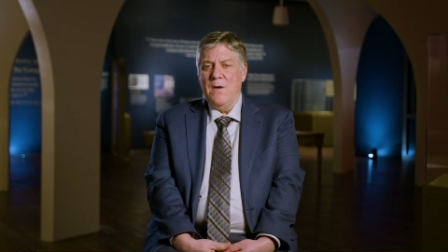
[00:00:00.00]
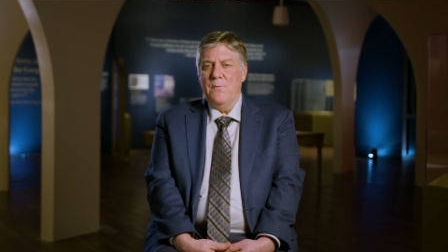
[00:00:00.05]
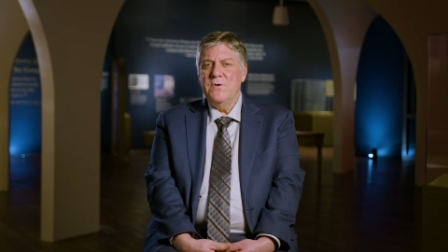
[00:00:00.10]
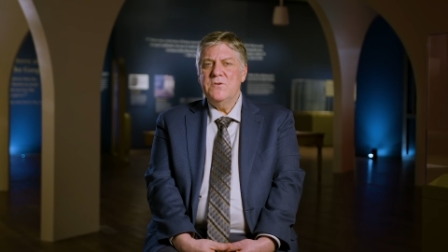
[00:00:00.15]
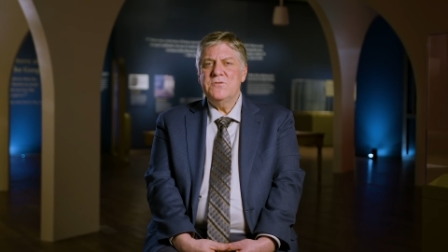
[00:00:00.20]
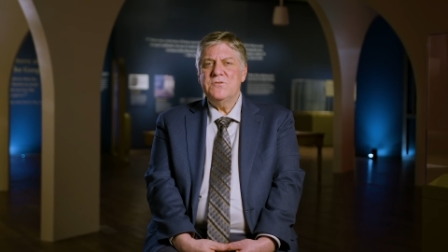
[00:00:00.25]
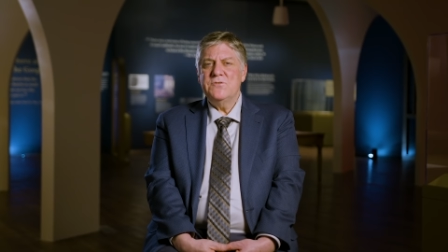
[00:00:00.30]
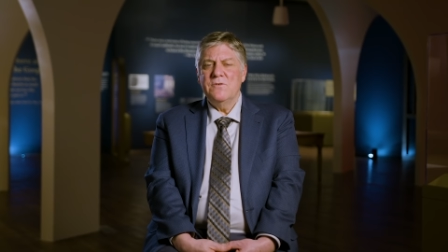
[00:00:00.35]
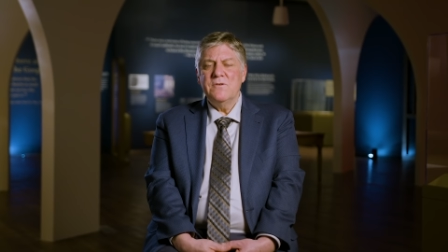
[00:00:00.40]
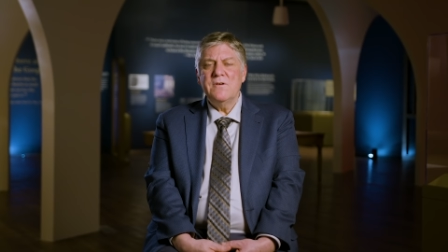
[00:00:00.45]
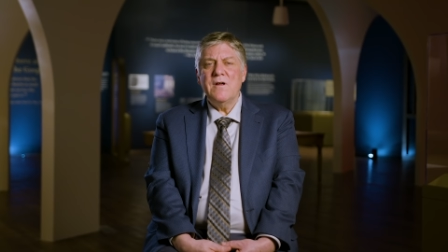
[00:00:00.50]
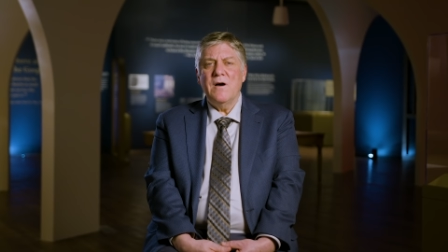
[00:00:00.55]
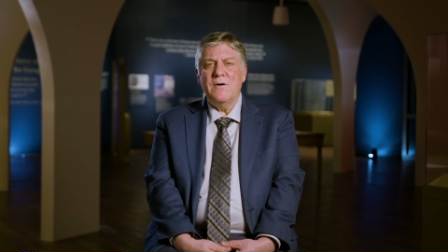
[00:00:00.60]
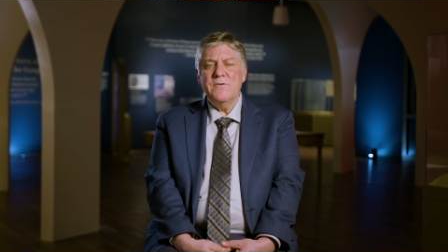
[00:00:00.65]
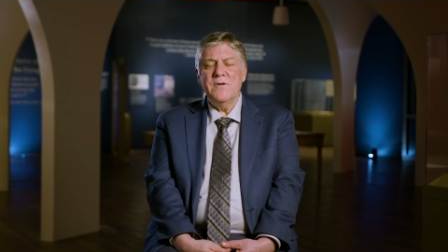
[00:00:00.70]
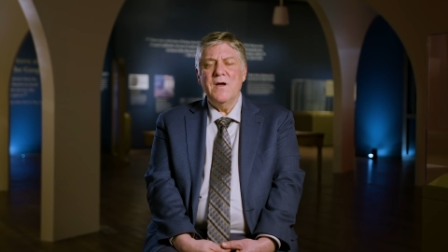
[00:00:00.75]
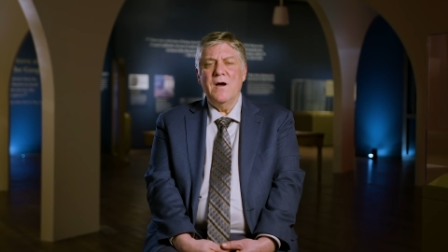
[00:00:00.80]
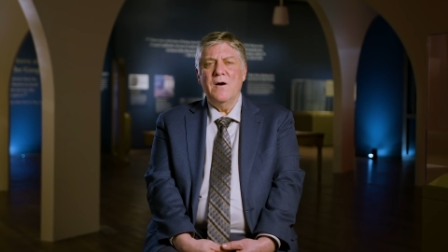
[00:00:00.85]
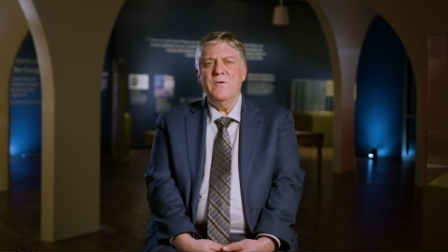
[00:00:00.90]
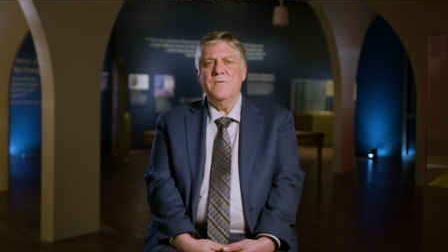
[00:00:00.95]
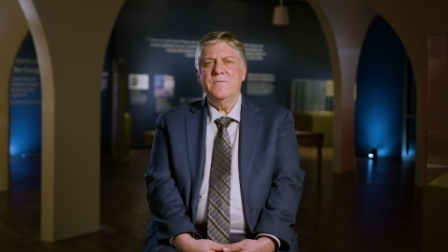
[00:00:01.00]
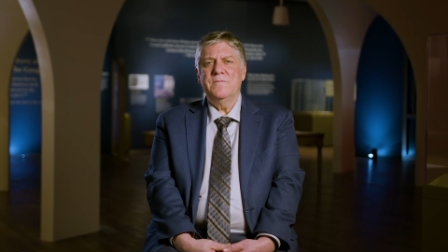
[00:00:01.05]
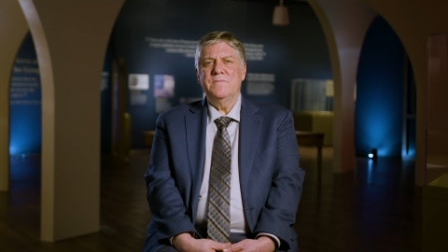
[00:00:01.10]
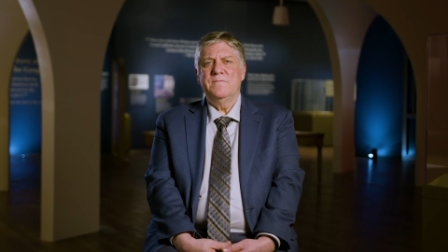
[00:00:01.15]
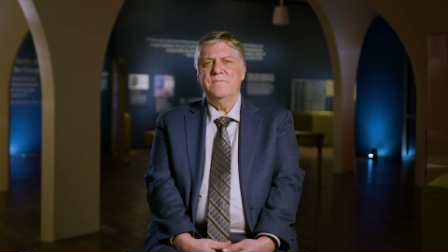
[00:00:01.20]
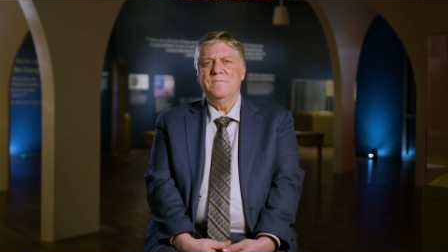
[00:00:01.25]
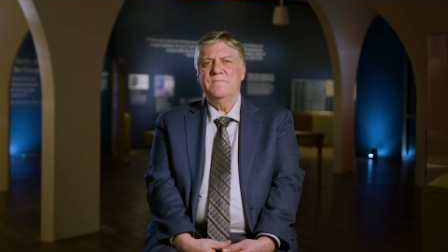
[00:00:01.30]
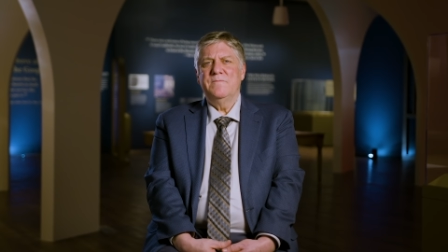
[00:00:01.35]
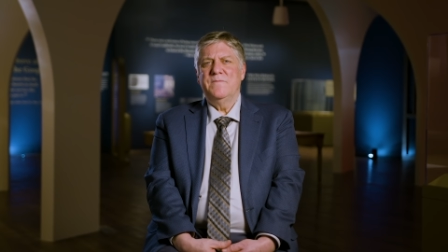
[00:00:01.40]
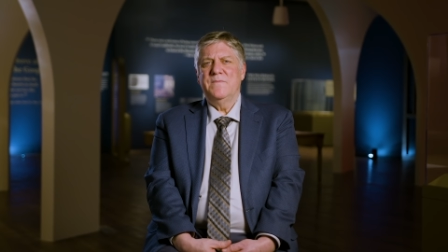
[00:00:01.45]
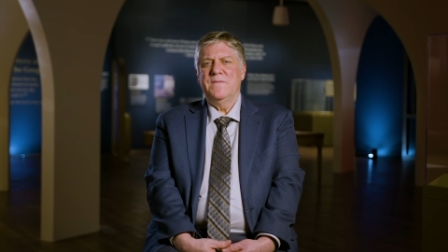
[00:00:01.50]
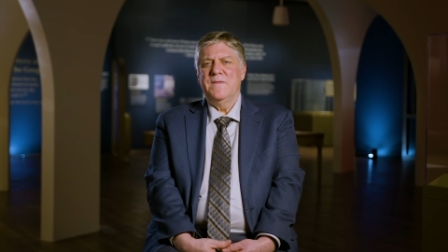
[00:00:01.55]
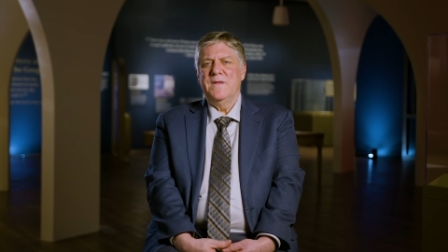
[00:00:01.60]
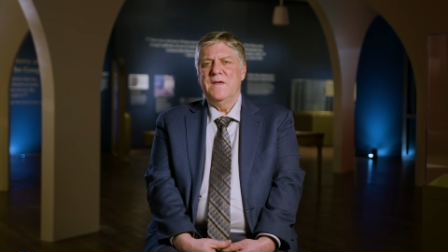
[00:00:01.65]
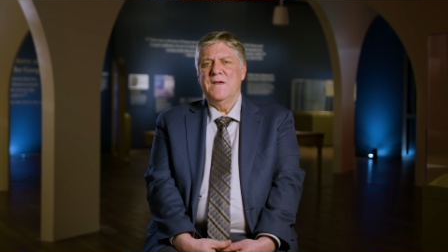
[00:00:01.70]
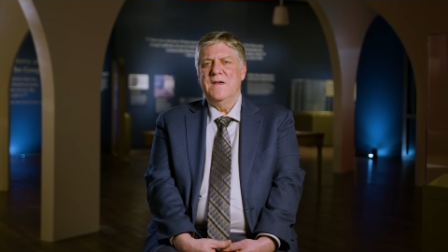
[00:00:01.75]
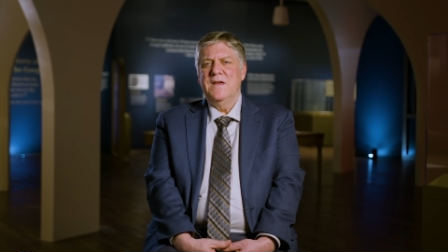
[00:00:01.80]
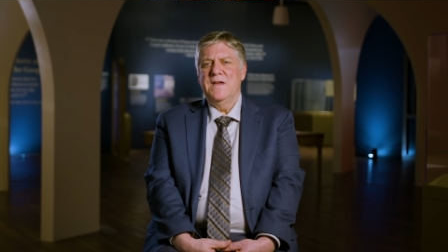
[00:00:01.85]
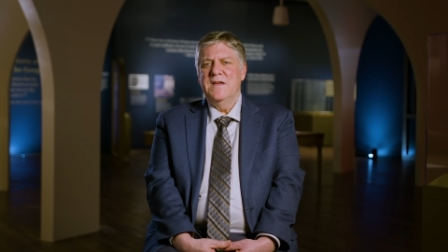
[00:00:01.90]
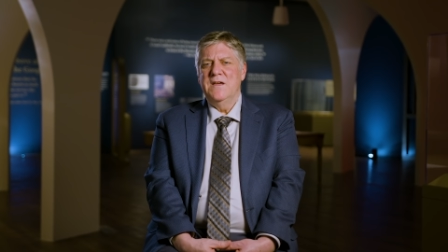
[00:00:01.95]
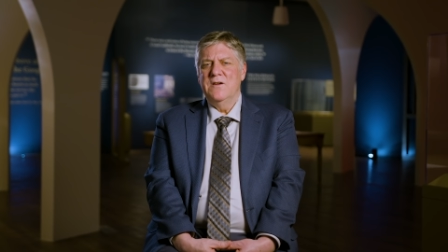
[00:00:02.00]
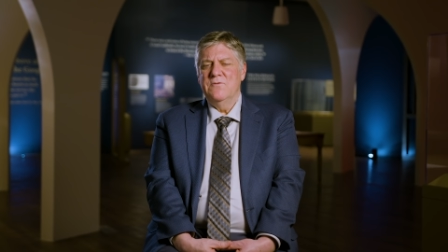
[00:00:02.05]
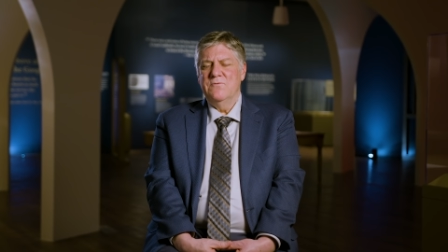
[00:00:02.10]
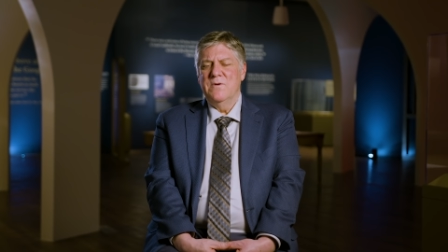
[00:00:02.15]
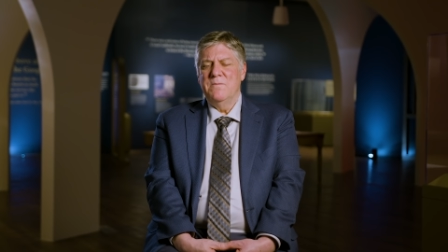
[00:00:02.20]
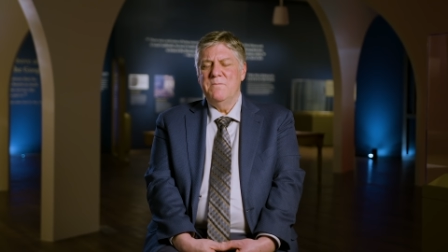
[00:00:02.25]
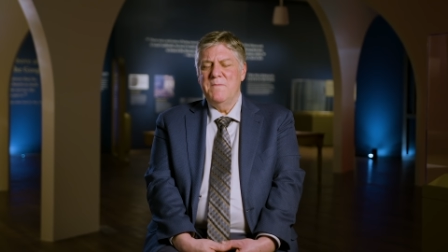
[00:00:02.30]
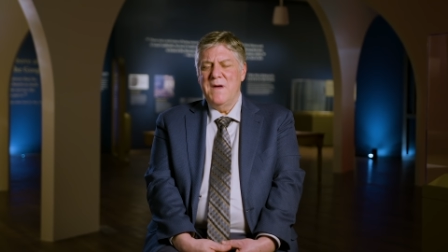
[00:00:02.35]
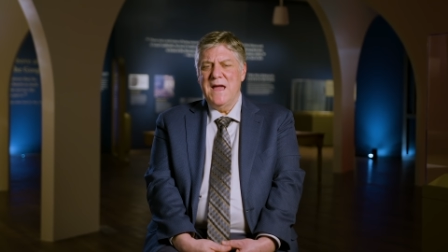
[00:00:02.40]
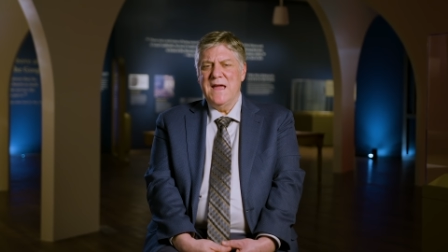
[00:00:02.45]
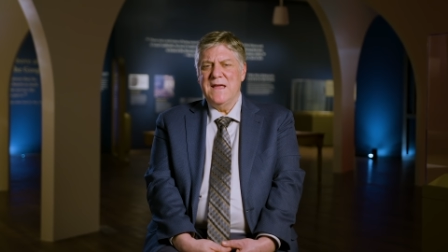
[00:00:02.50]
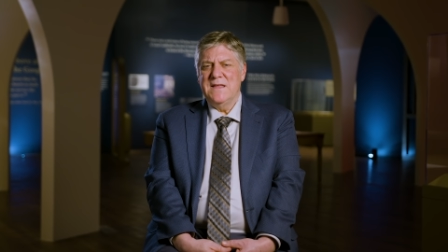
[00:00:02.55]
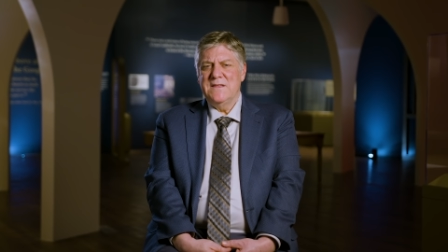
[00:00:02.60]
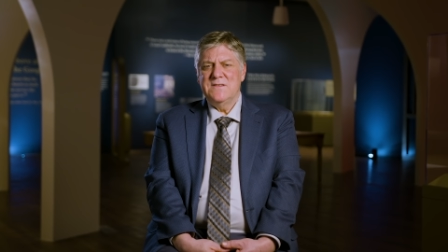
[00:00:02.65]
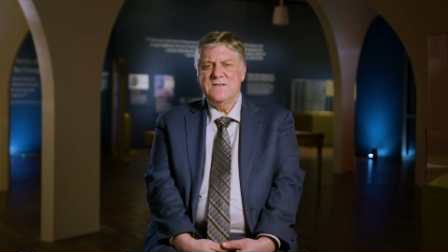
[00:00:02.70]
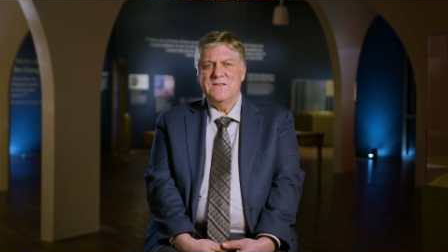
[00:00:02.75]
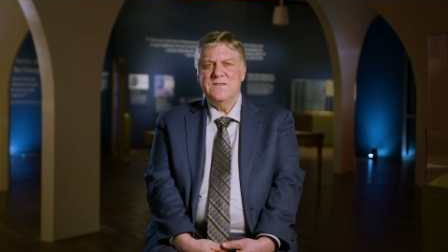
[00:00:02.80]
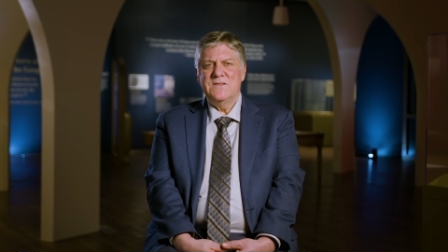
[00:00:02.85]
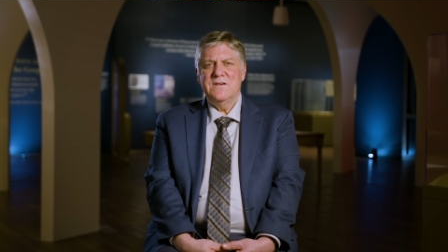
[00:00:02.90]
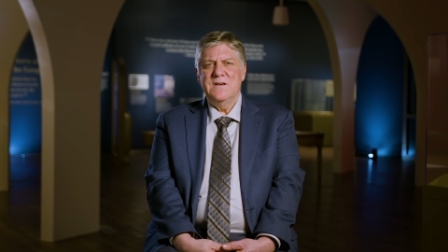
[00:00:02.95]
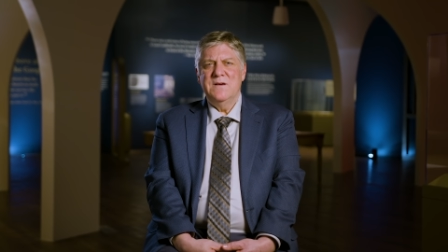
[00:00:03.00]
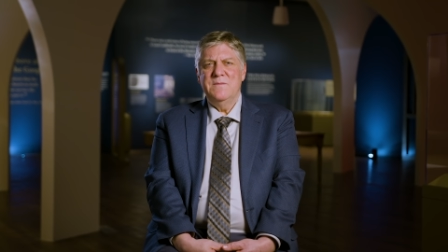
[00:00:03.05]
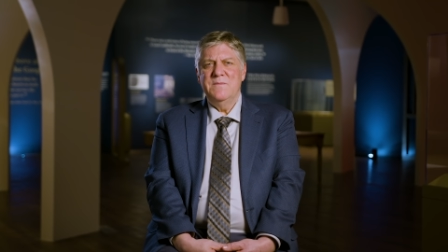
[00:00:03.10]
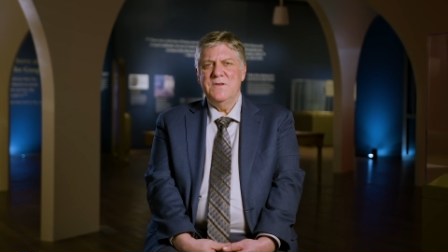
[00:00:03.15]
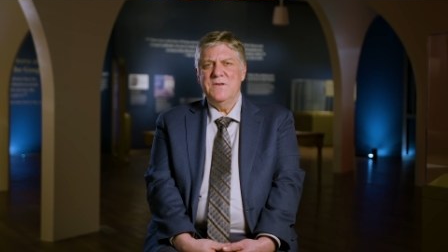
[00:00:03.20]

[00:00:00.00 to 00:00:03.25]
And we still don't know. It remains a